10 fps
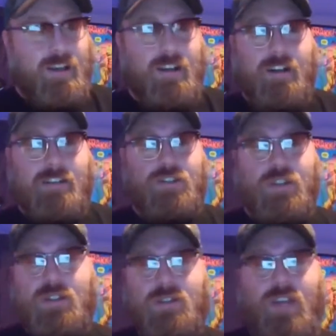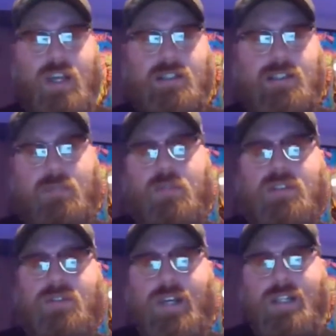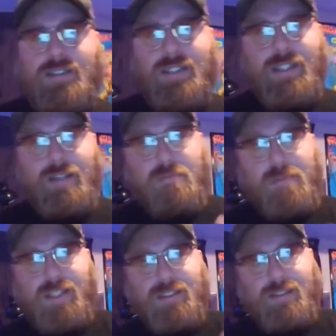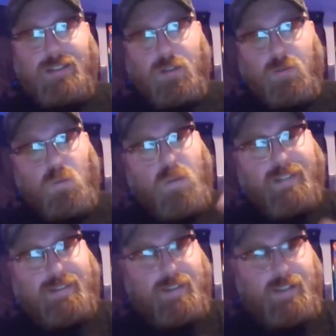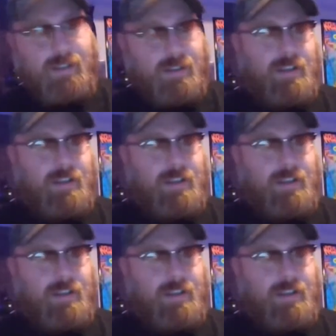Uh, sure, it's fantasy, but it's fantasy that meets wrestling.